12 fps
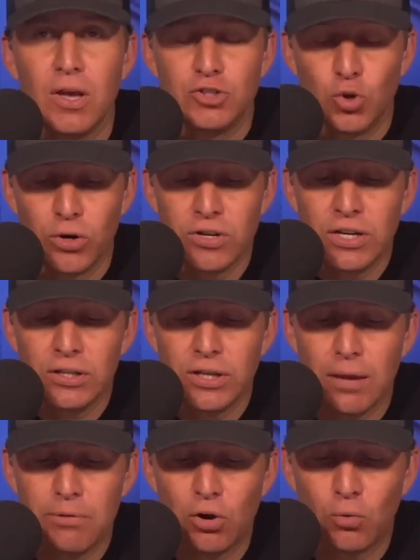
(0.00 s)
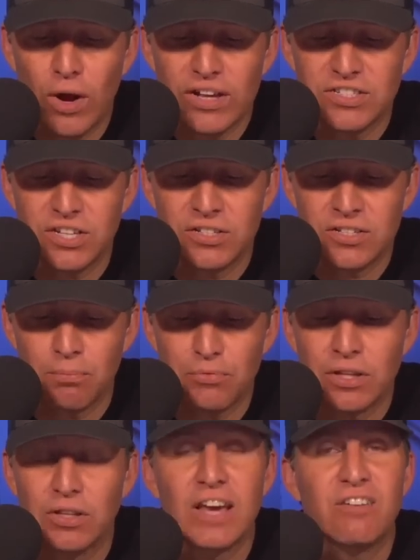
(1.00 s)
Jordan Neely had been arrested
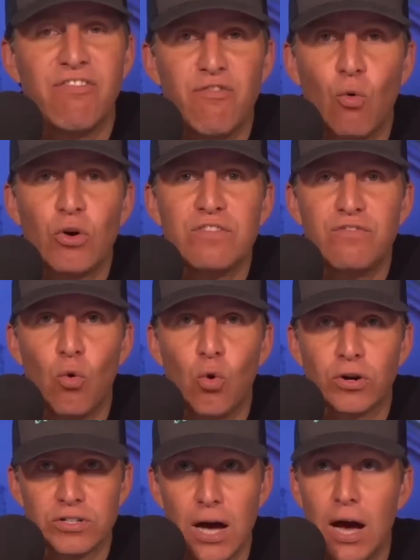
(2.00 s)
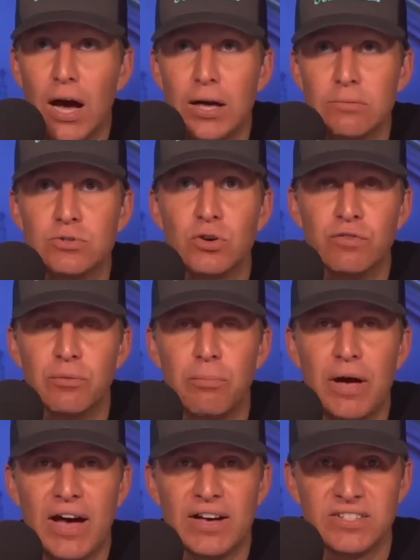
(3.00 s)
something like 44 times over the
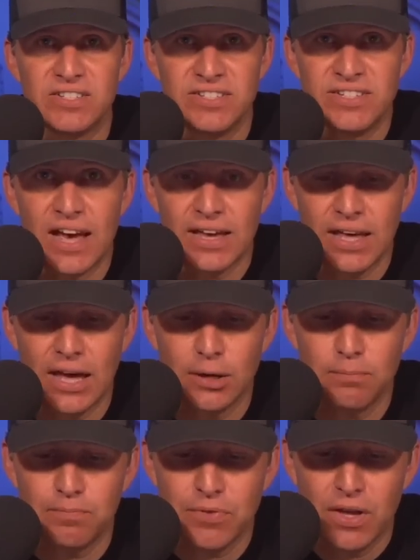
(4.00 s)
past decade.